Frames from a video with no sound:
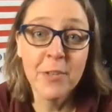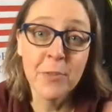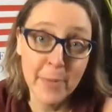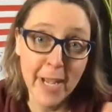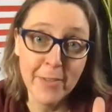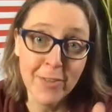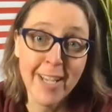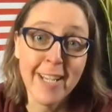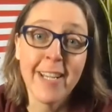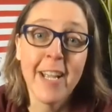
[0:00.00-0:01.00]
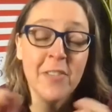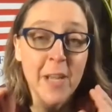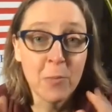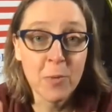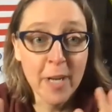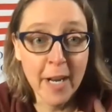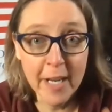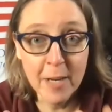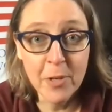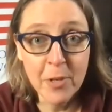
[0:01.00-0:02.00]
do a bad thing and they were not
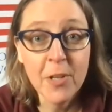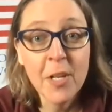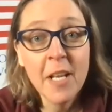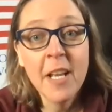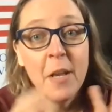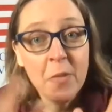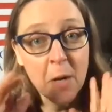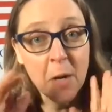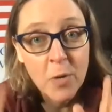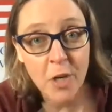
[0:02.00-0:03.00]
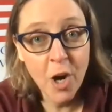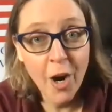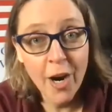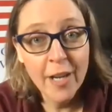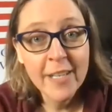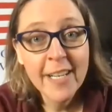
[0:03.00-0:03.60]
able and they were caught.